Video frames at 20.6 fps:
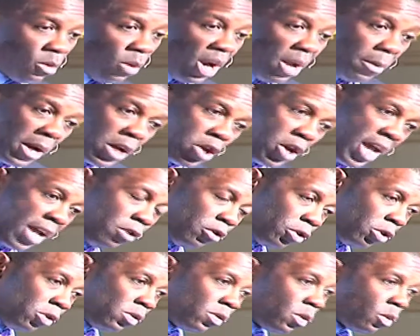What about you,
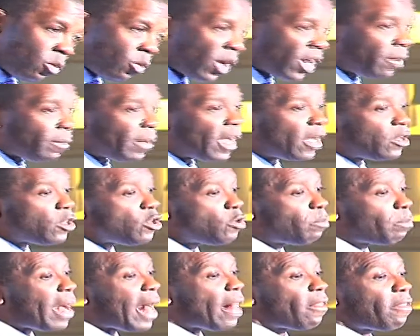Andrew? What about you,
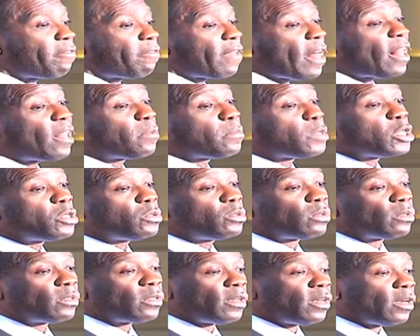Bartholomew?
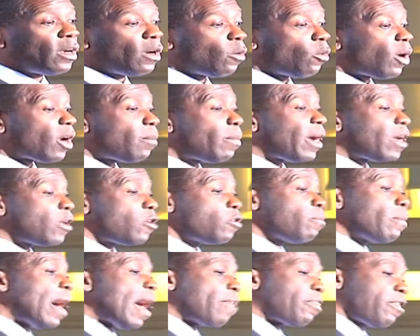What about you,
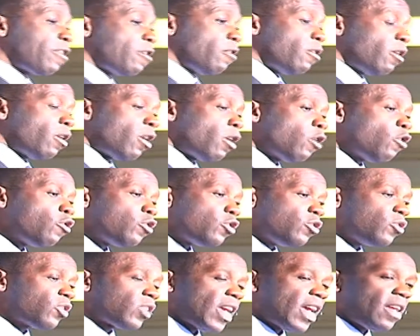Matthew? Who do you
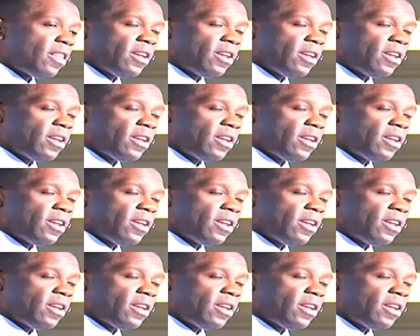say